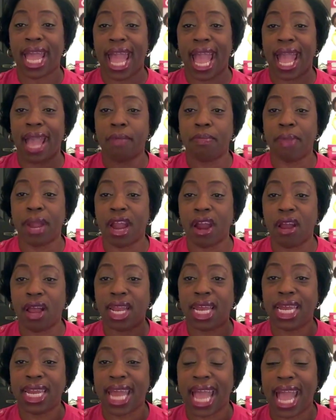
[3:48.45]
Hey,
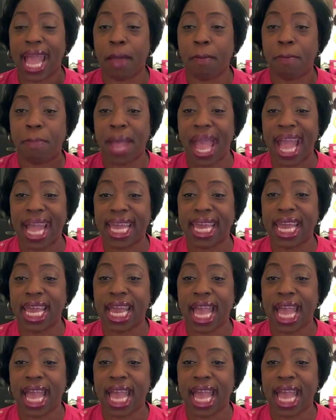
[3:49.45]
Marilyn. Hey, Becky.